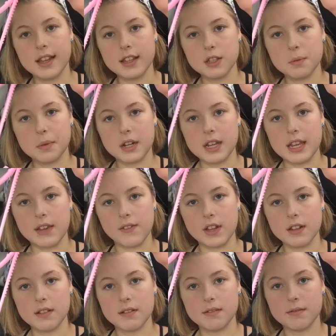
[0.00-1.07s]
That looks pretty
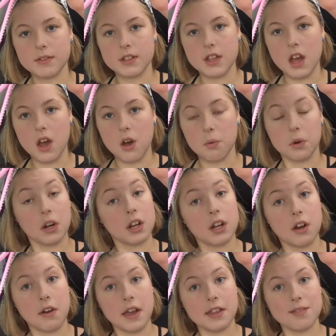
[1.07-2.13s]
even, so we're
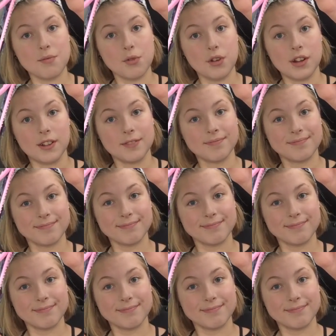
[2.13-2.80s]
gonna go get in the pool.